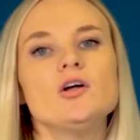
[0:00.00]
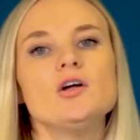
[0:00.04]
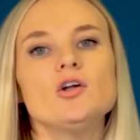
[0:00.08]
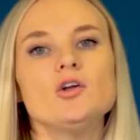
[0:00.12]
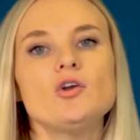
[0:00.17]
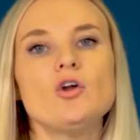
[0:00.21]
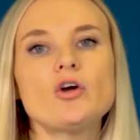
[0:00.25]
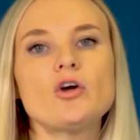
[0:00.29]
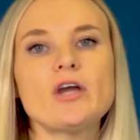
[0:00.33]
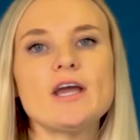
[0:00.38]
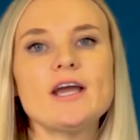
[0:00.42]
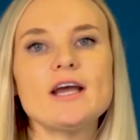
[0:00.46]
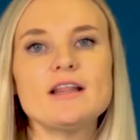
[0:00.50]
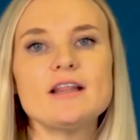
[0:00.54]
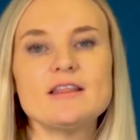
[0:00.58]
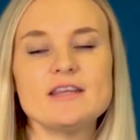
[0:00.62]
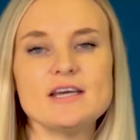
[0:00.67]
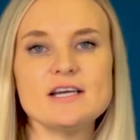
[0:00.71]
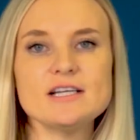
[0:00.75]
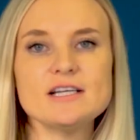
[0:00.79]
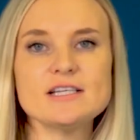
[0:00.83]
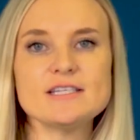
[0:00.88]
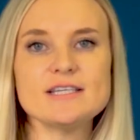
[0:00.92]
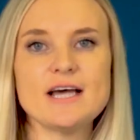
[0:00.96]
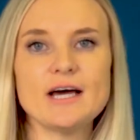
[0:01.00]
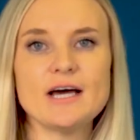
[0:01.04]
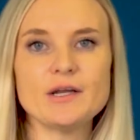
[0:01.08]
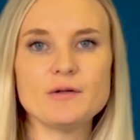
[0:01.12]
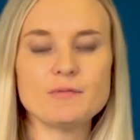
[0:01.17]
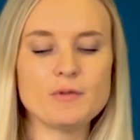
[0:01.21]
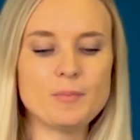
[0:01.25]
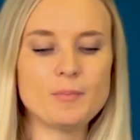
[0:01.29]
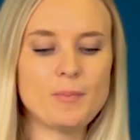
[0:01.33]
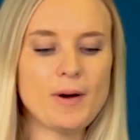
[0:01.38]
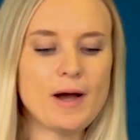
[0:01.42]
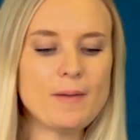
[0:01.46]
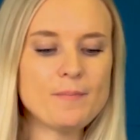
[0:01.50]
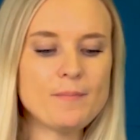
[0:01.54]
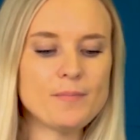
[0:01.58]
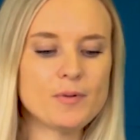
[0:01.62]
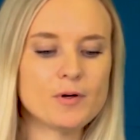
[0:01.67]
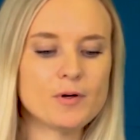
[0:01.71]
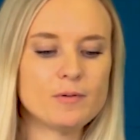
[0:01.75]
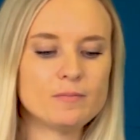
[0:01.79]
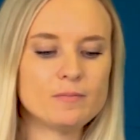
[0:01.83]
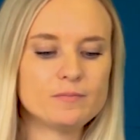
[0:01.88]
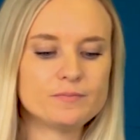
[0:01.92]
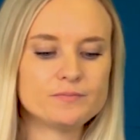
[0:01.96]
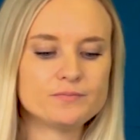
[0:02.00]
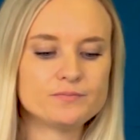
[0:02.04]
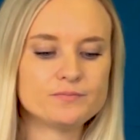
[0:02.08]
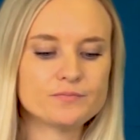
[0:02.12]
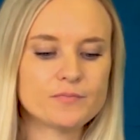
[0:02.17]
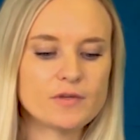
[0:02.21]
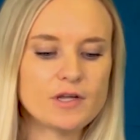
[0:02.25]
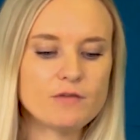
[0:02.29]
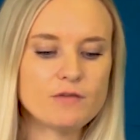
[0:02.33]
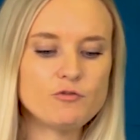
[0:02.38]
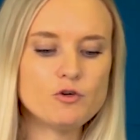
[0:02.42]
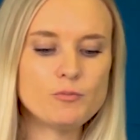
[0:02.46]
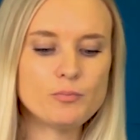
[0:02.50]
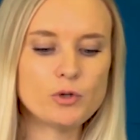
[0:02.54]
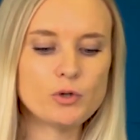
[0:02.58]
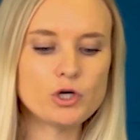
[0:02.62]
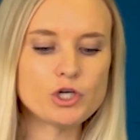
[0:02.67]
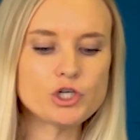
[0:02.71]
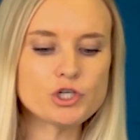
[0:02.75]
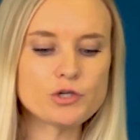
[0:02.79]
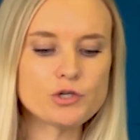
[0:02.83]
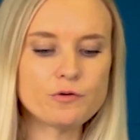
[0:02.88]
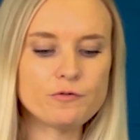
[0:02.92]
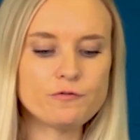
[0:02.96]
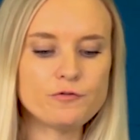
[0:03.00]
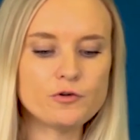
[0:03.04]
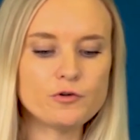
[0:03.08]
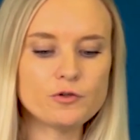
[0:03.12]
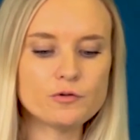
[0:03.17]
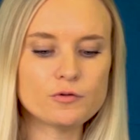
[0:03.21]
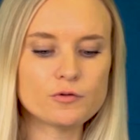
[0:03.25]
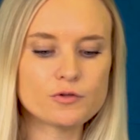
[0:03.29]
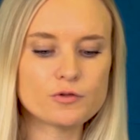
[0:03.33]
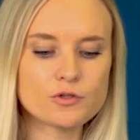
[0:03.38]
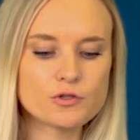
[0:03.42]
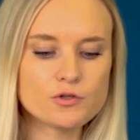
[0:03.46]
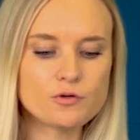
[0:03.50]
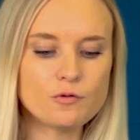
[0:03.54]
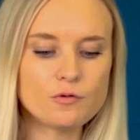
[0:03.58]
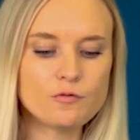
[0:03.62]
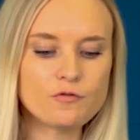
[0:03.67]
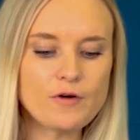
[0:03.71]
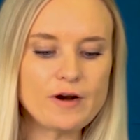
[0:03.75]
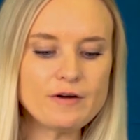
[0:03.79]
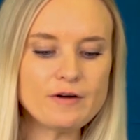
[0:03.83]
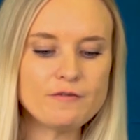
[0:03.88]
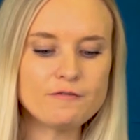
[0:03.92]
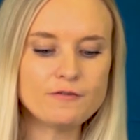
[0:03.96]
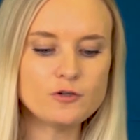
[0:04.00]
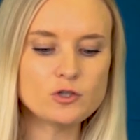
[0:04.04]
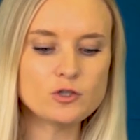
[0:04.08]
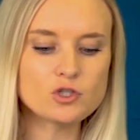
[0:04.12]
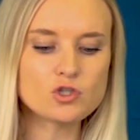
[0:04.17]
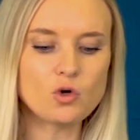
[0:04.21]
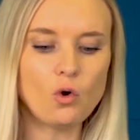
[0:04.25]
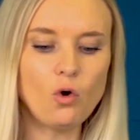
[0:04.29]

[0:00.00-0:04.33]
Looking at the inside of the pump, if you push your front filter